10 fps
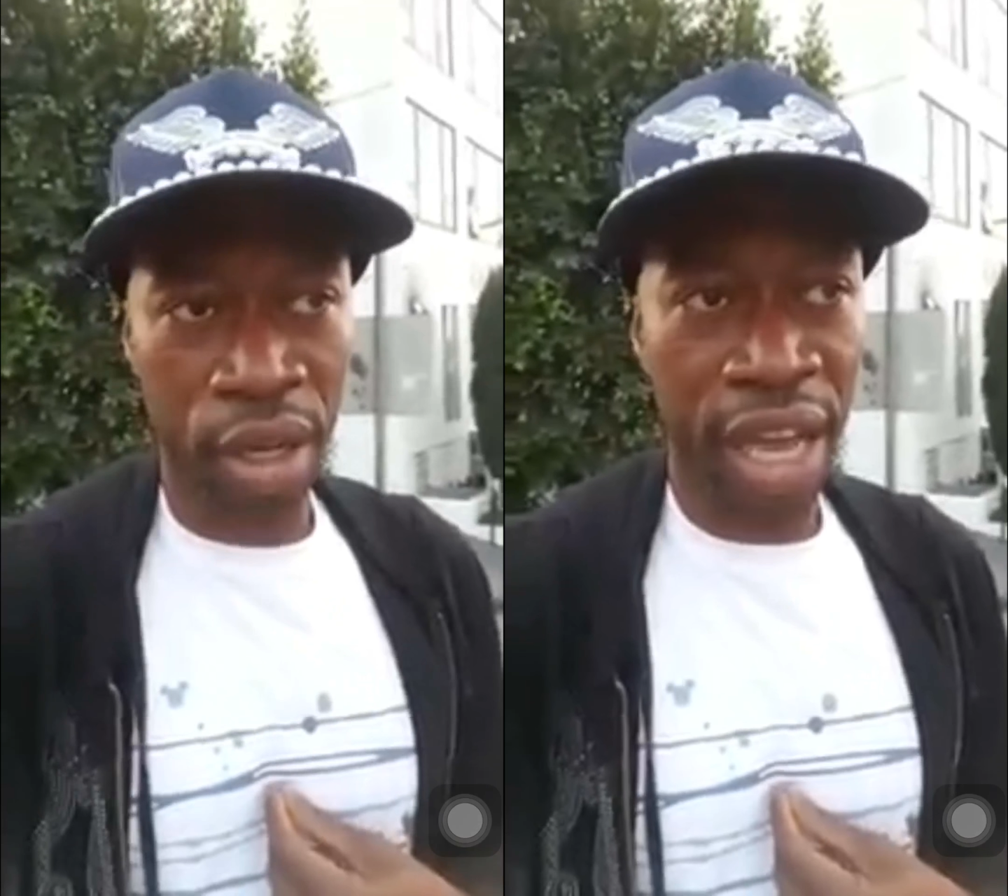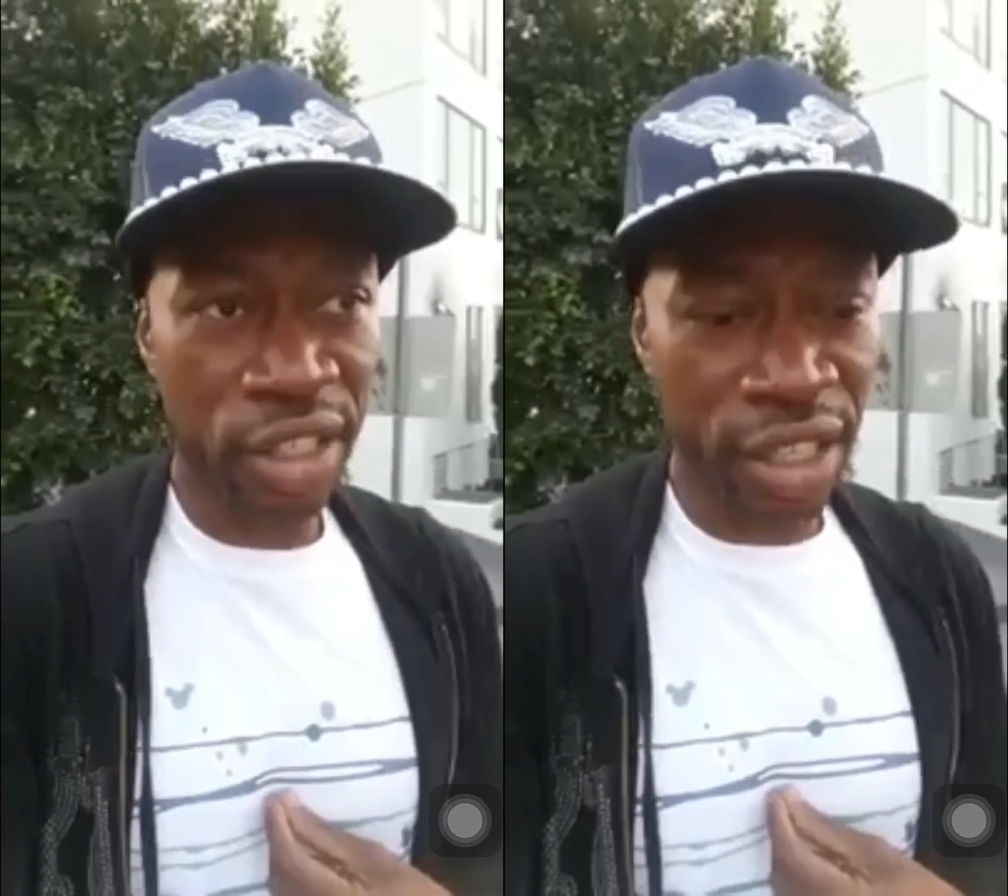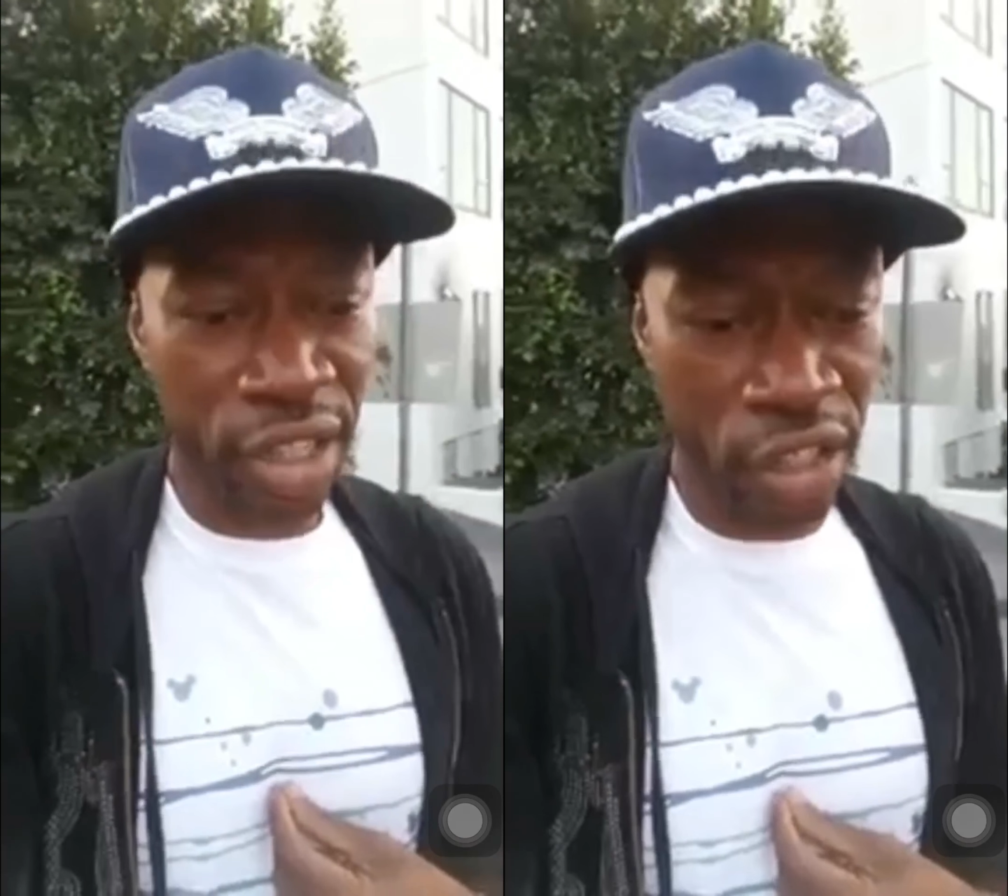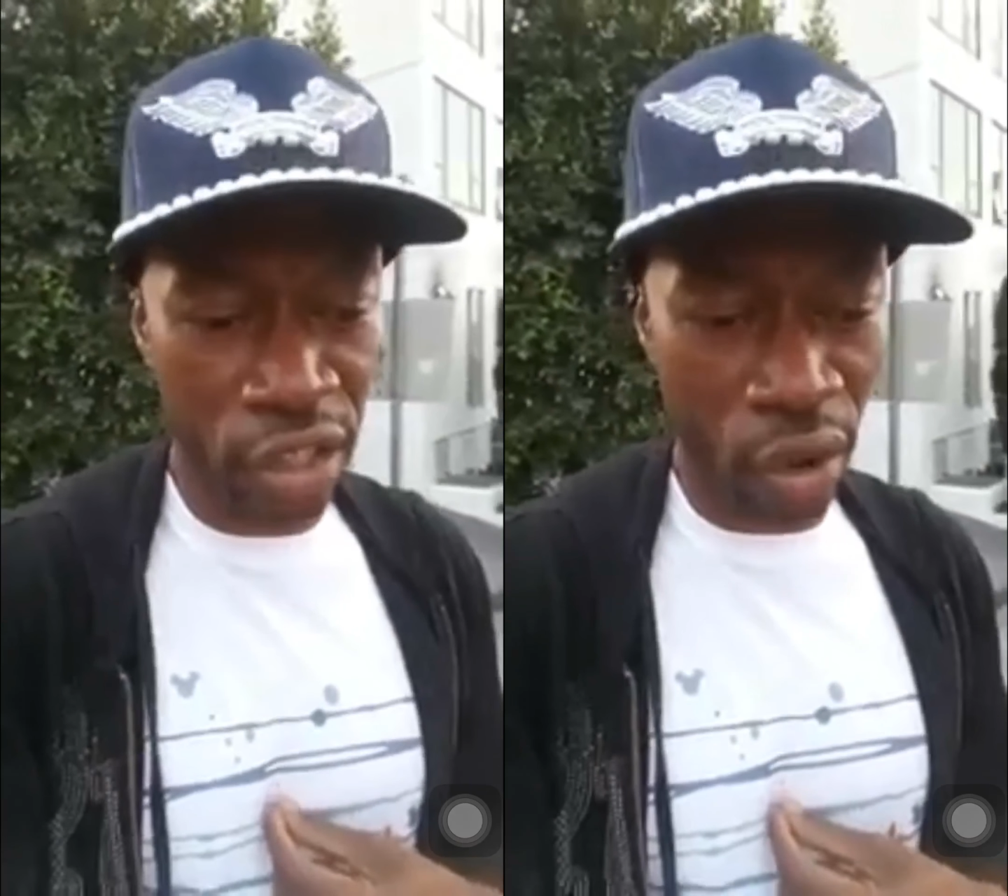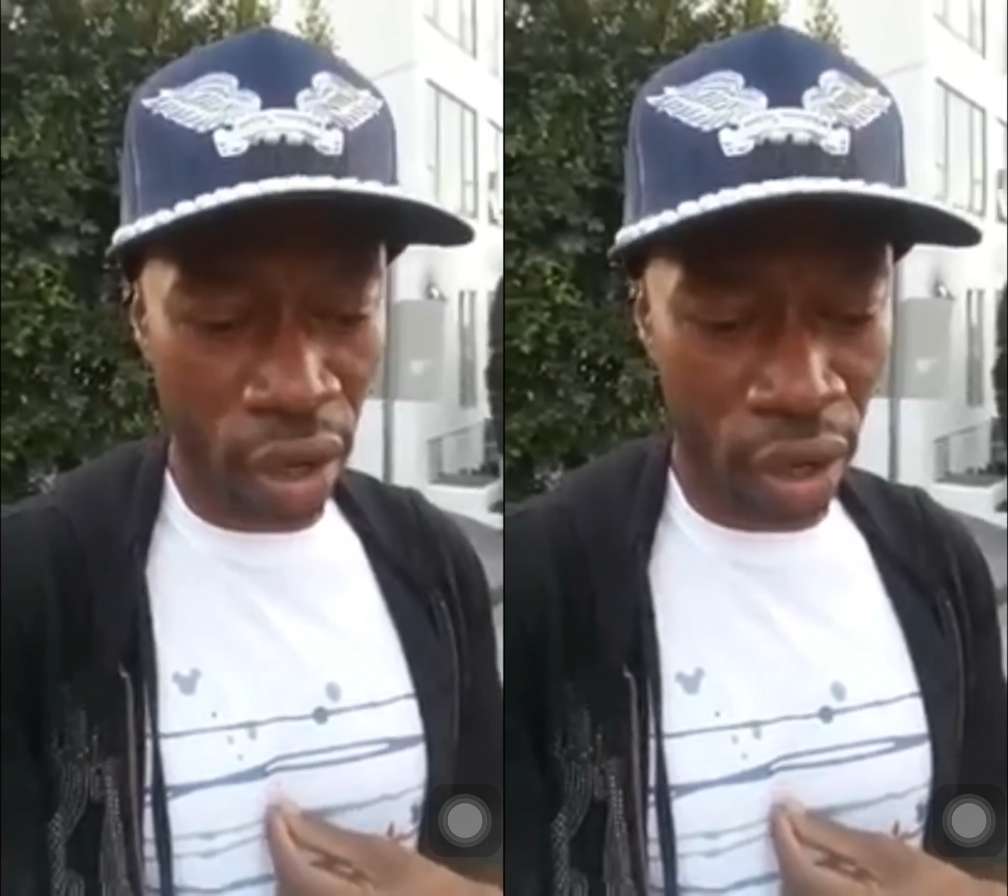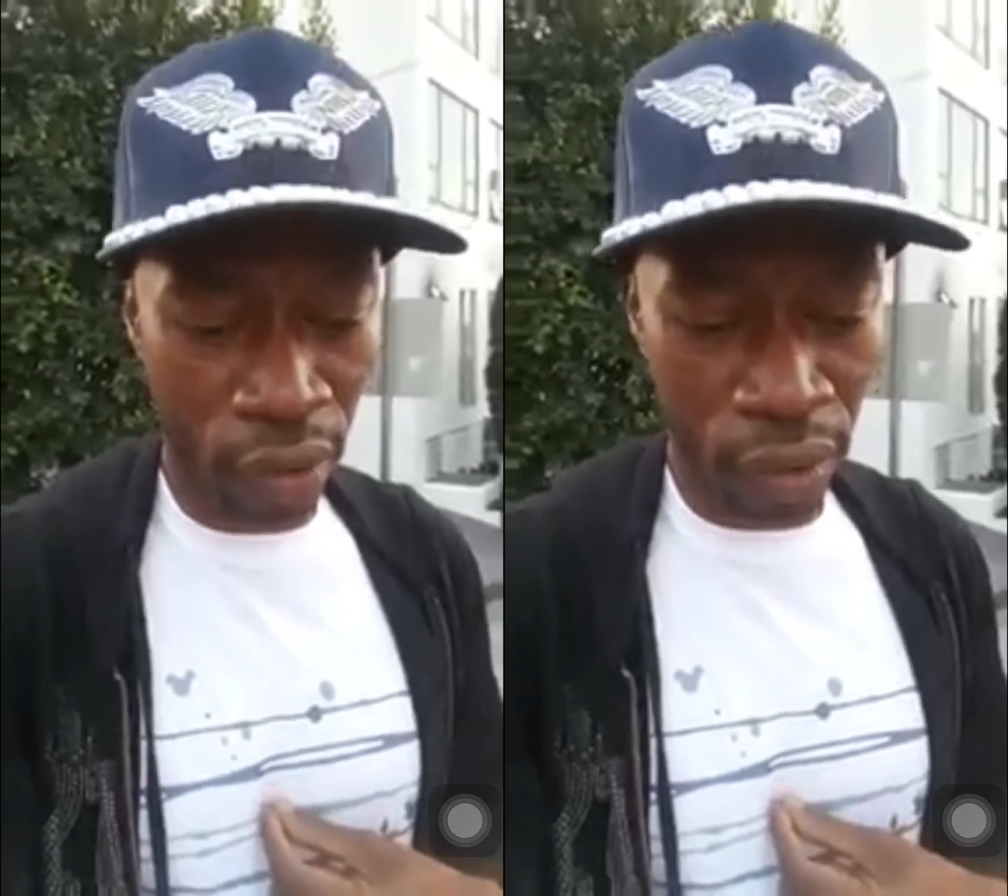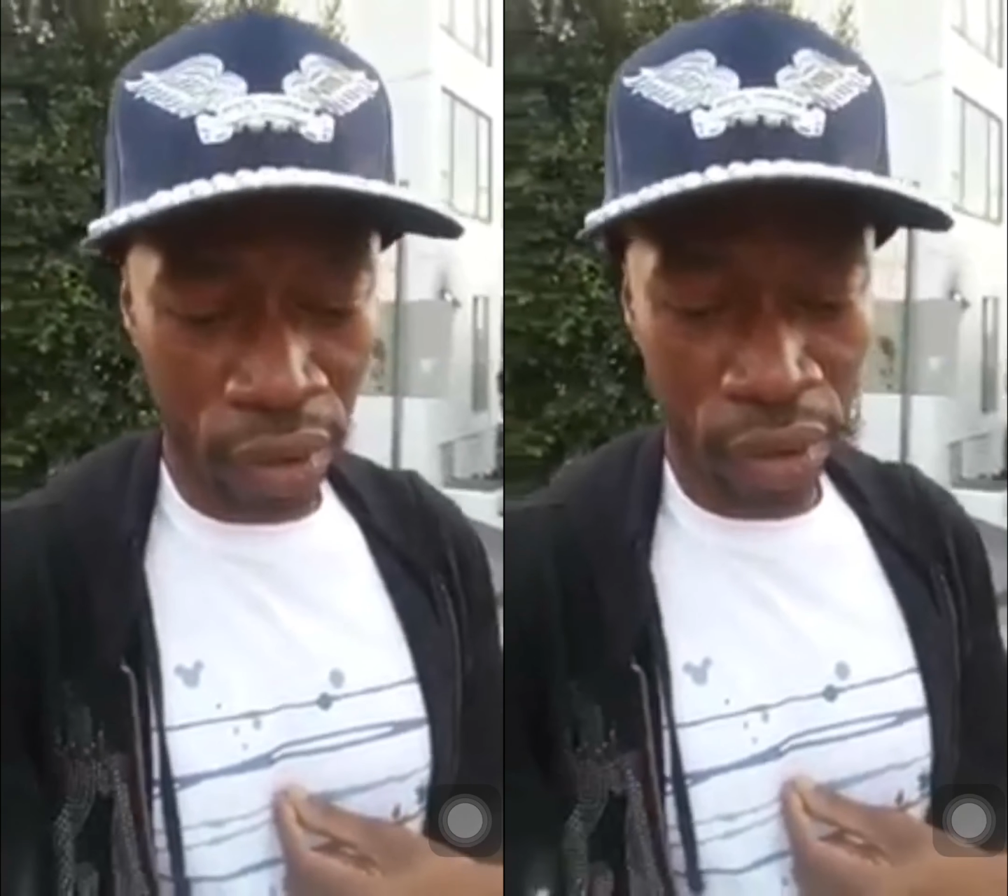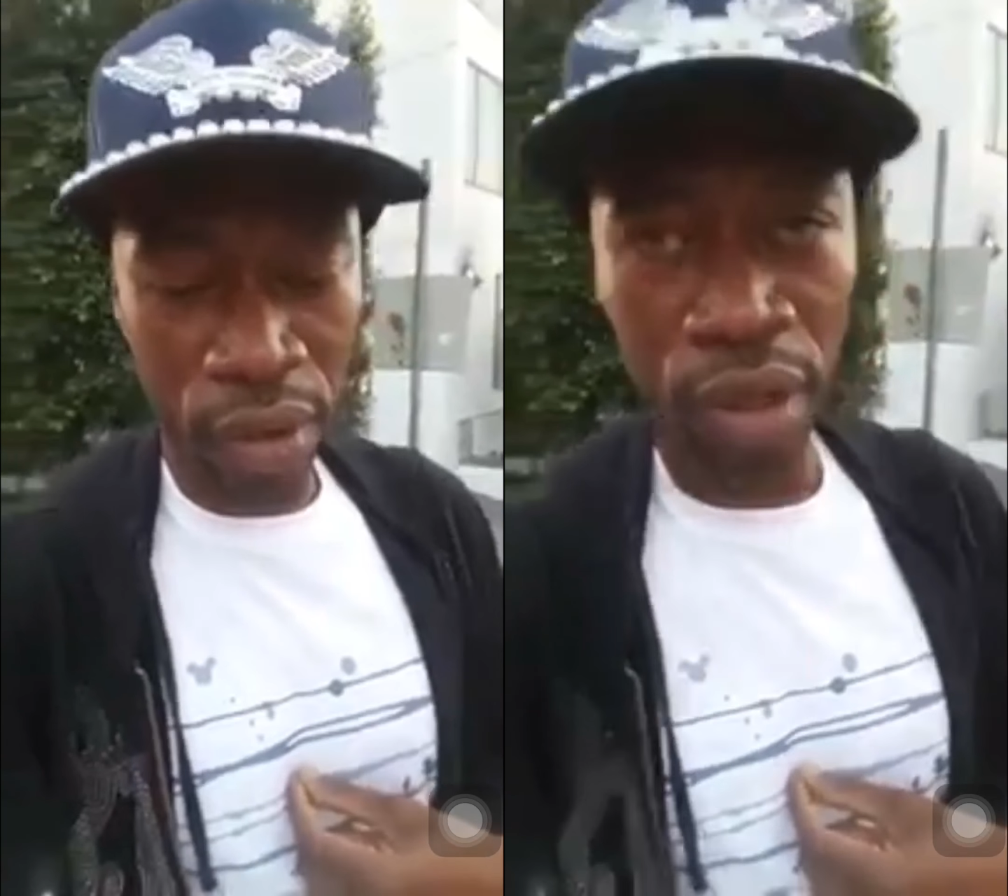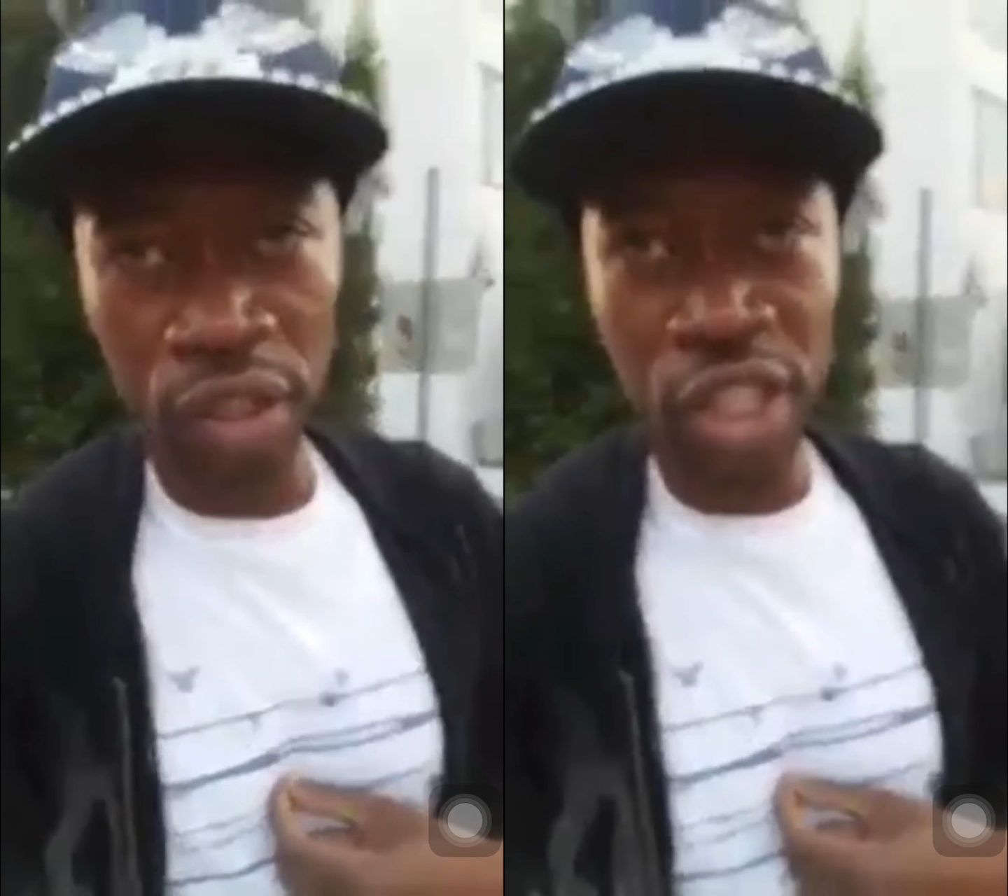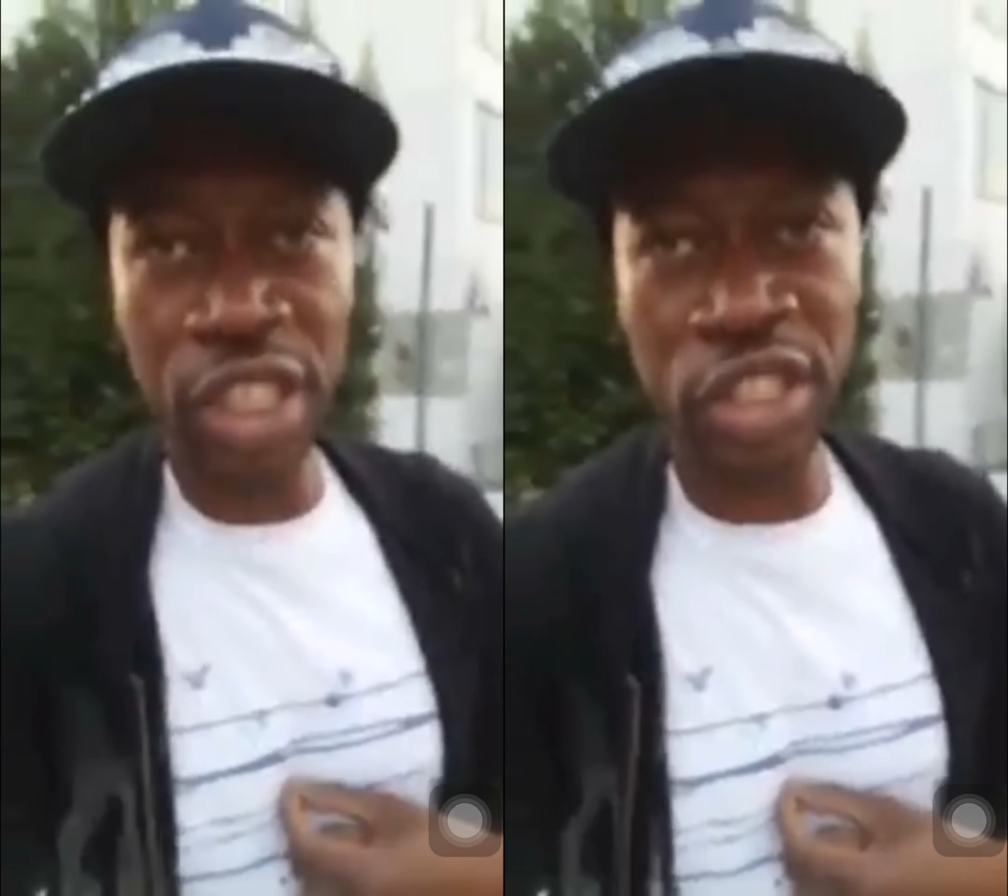and said she
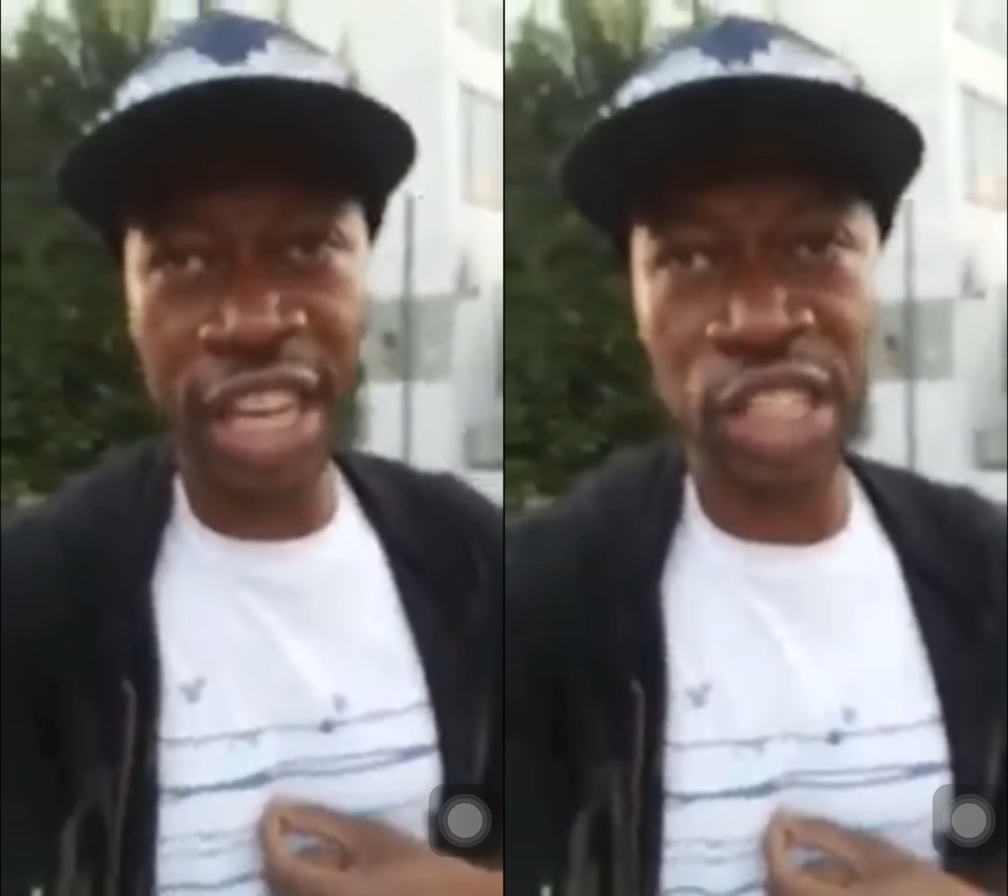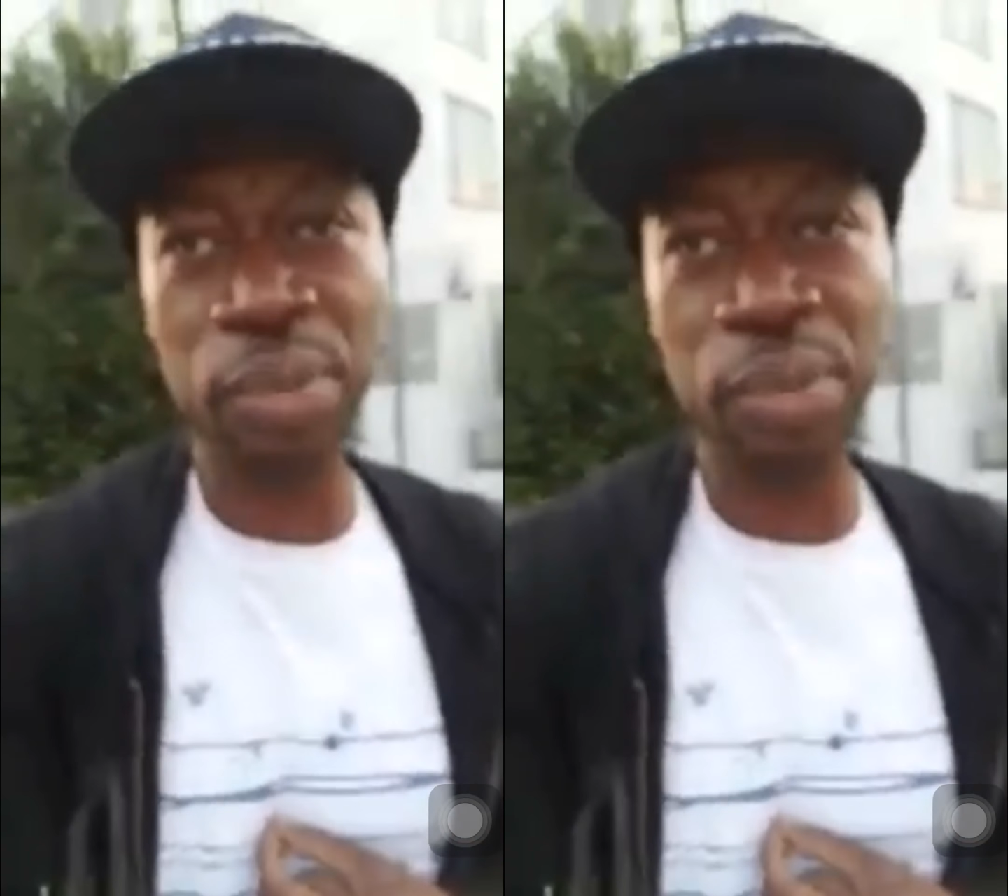texted